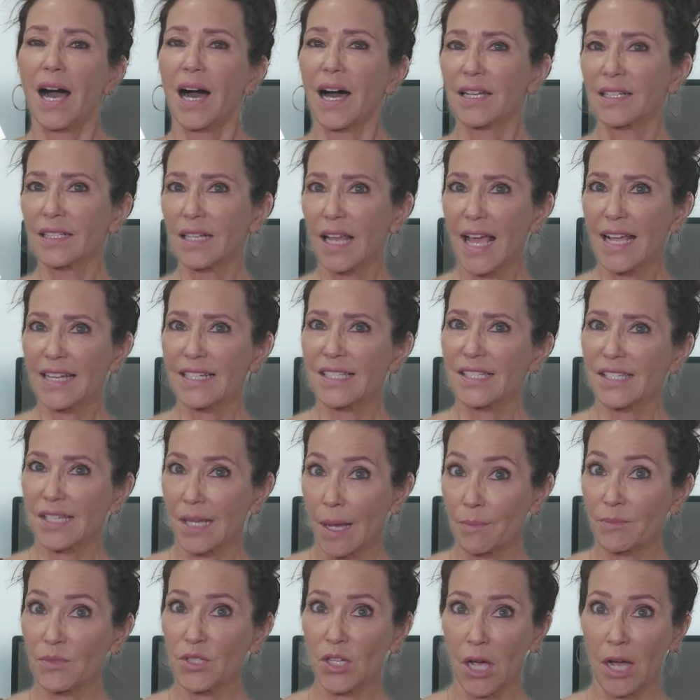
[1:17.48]
Unlike
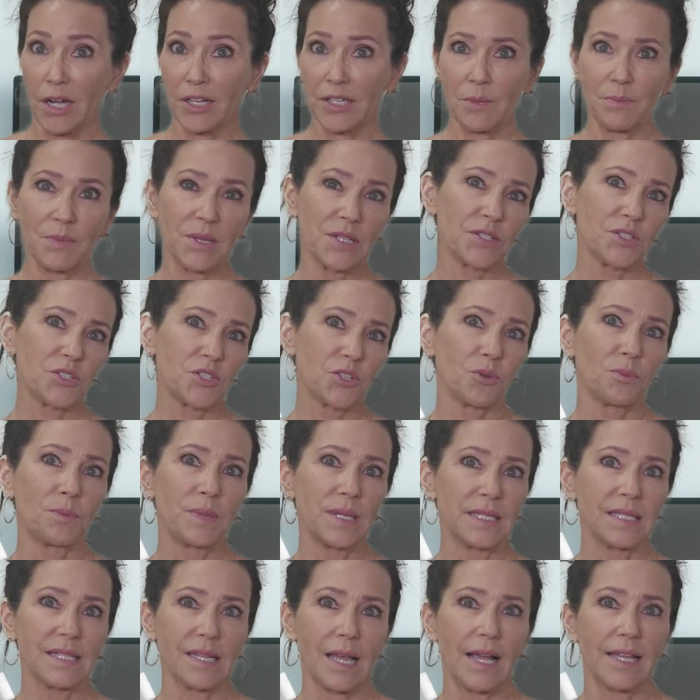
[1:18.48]
some documents you'll
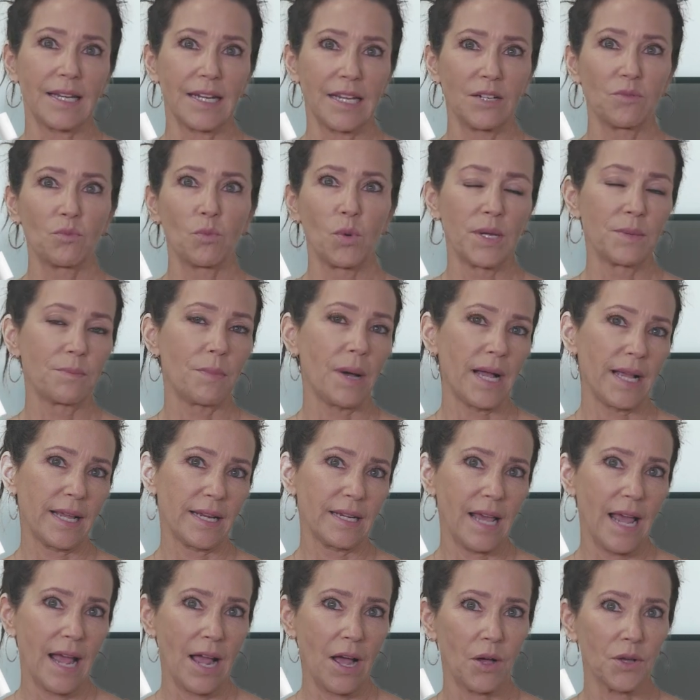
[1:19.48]
be signing when
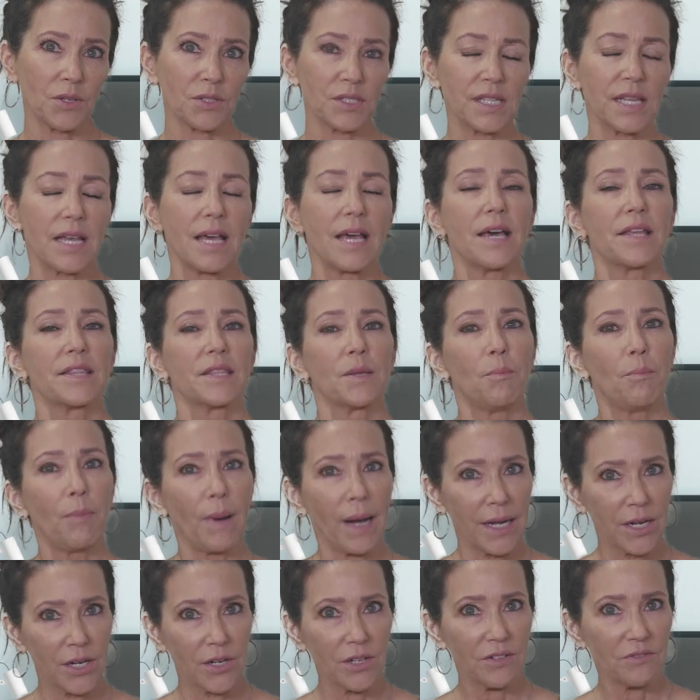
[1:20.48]
buying a house, the
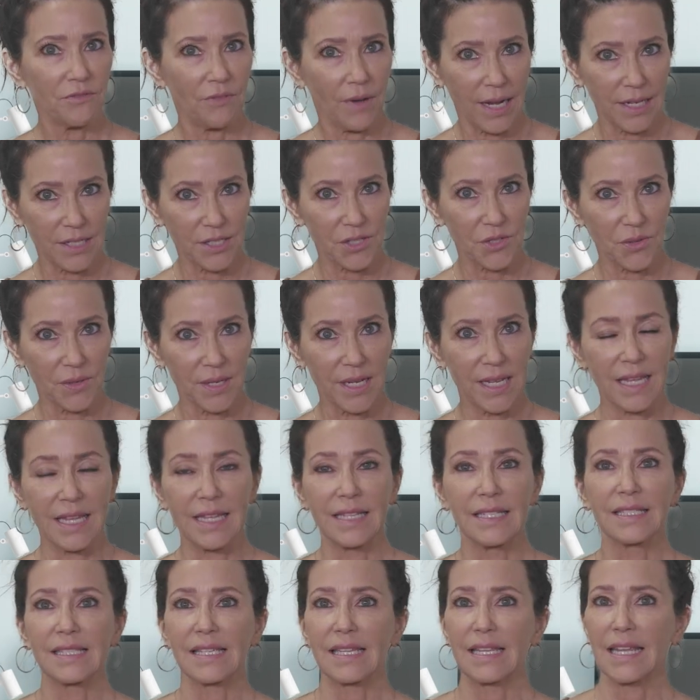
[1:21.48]
Buyer Advisory
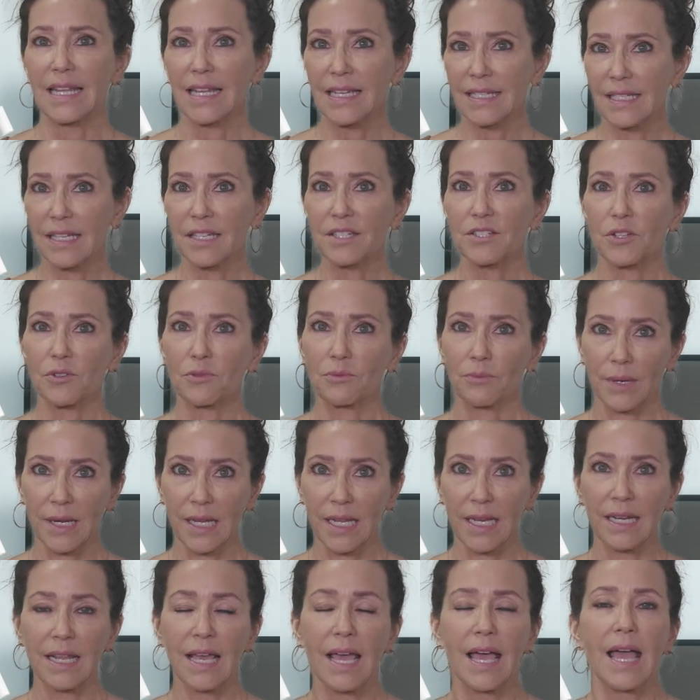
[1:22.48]
is easy to
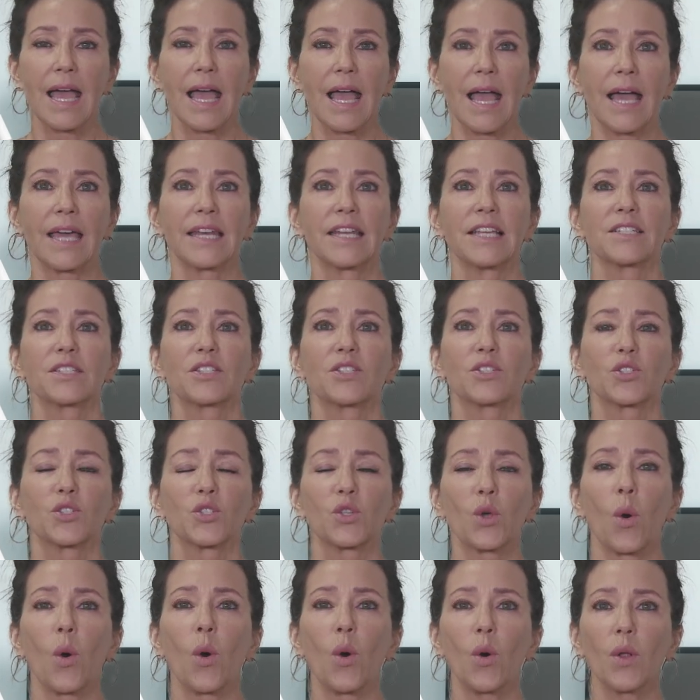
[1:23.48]
read, and its
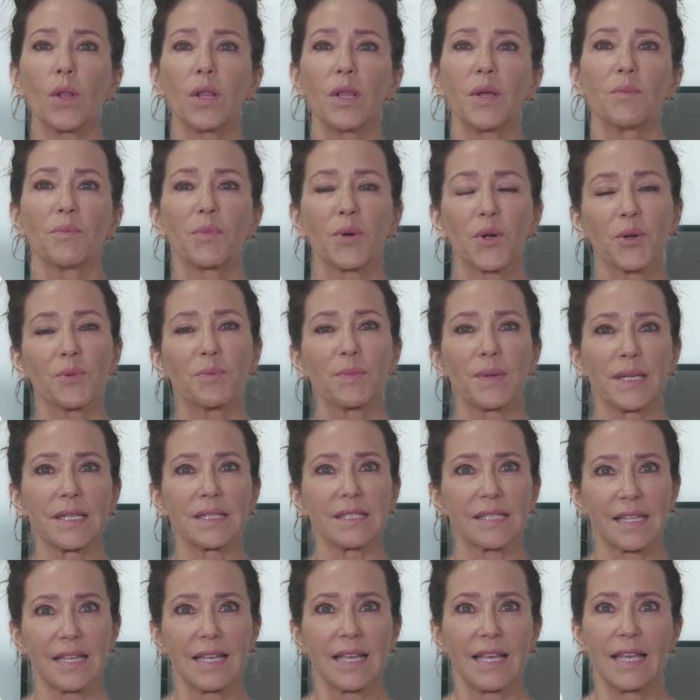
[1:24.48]
sole
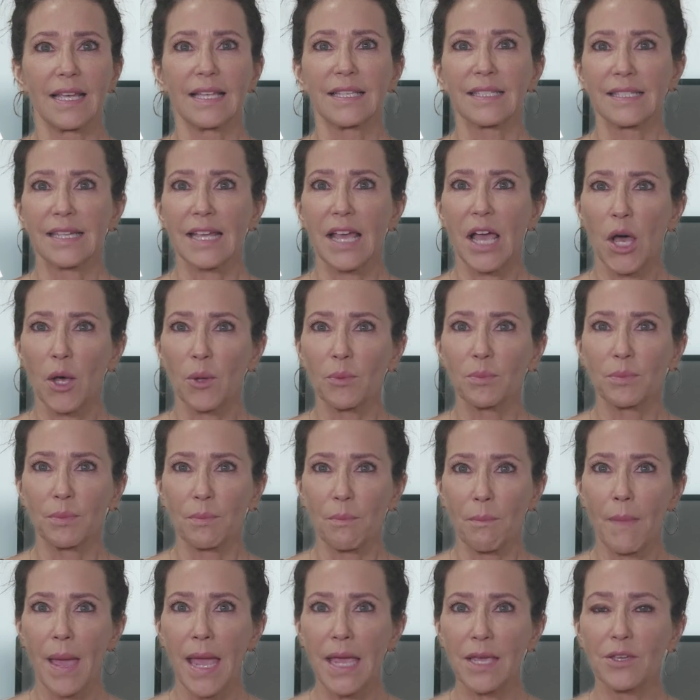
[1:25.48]
purpose is to help
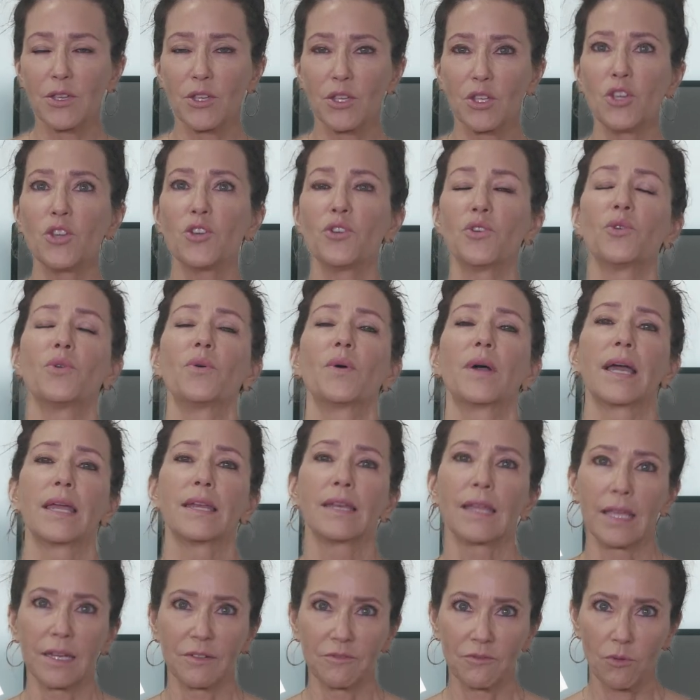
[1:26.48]
make you
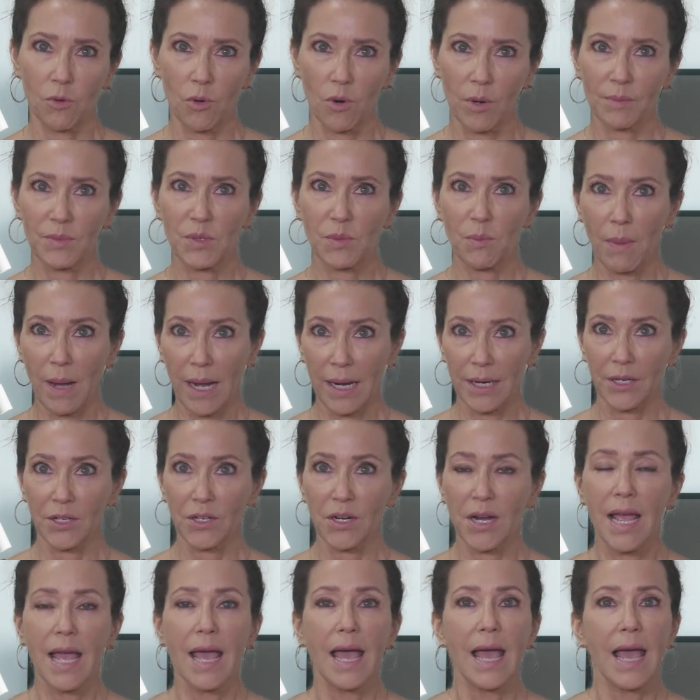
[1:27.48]
an informed
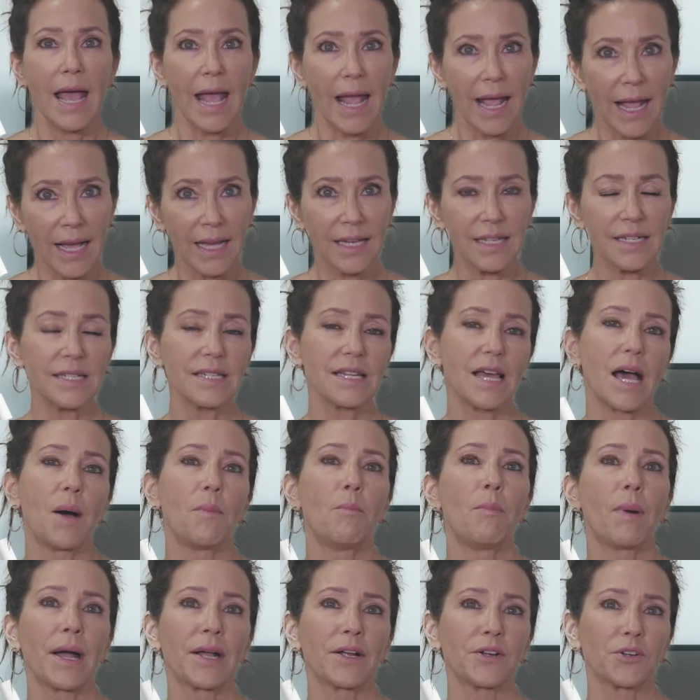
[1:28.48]
buyer and a
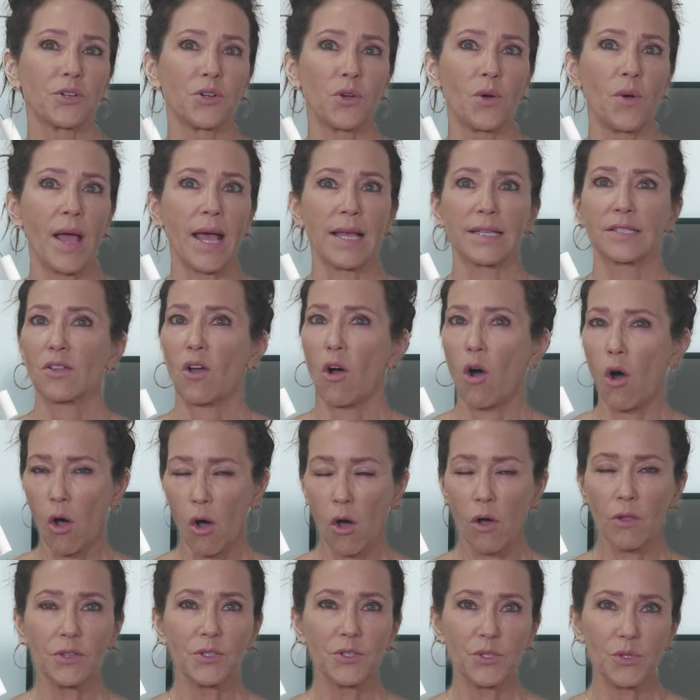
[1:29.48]
buyer who has
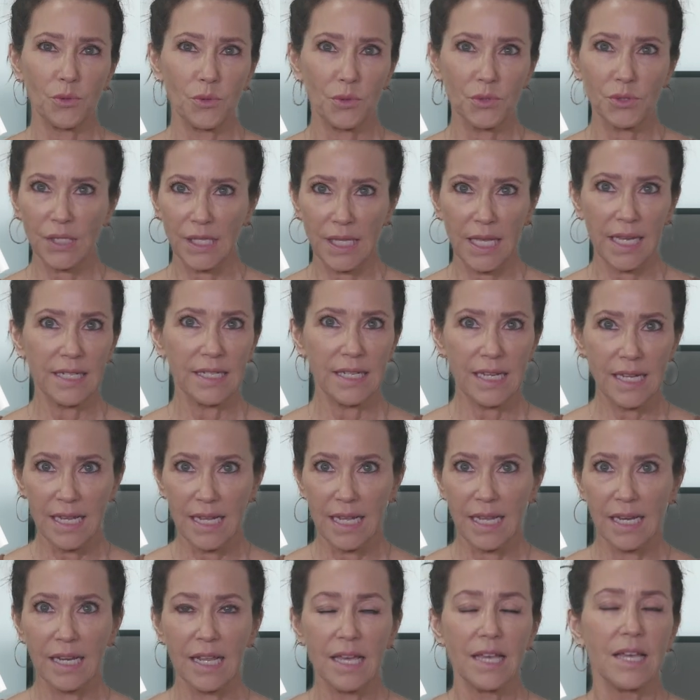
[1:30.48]
all the tools they
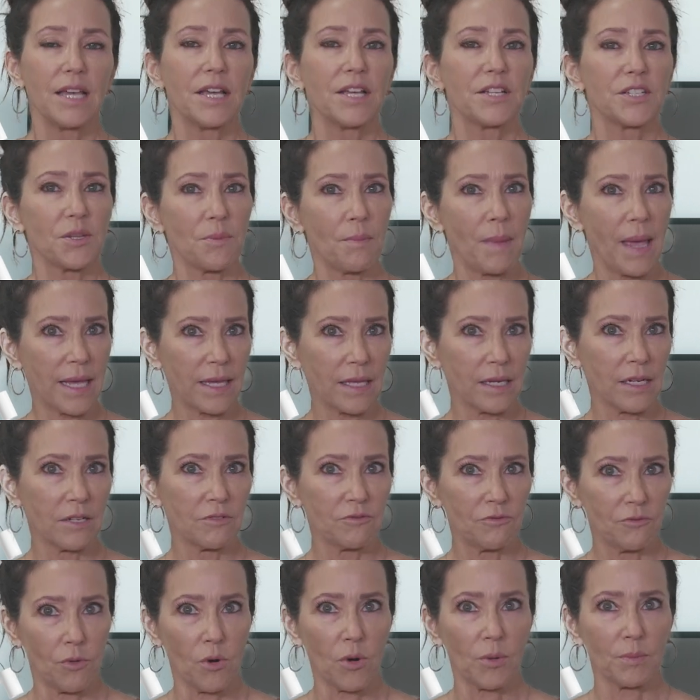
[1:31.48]
need to make an
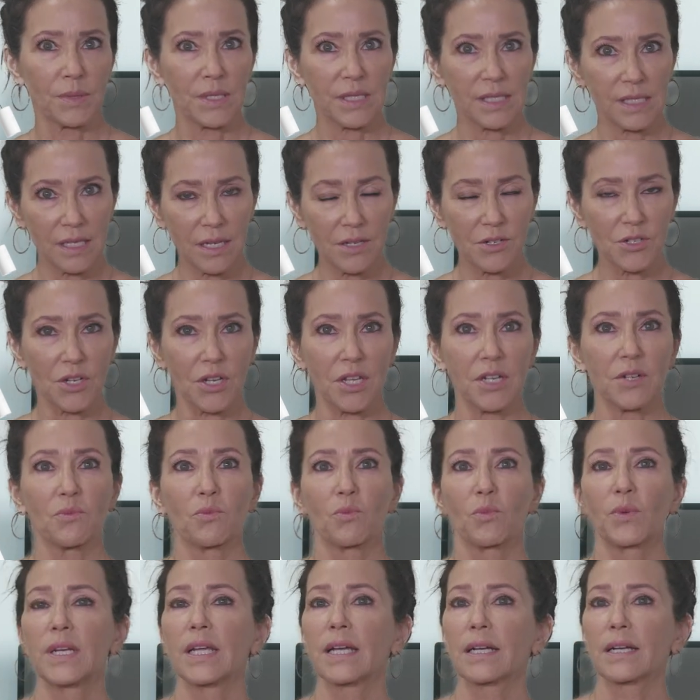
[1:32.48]
informed decision
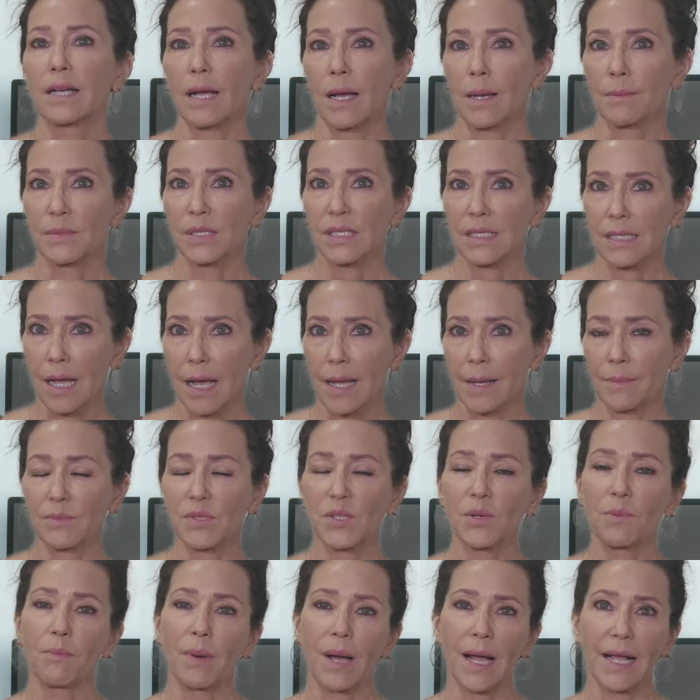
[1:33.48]
when it comes time
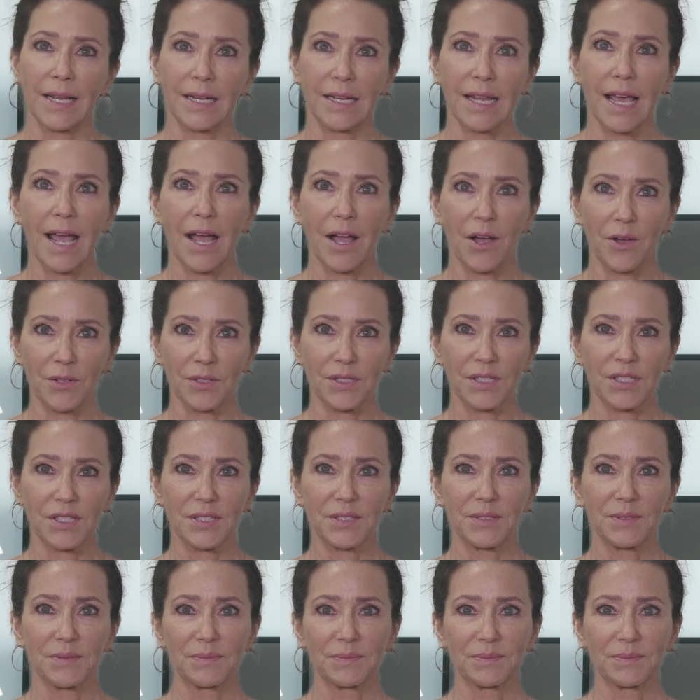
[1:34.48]
to buying a house.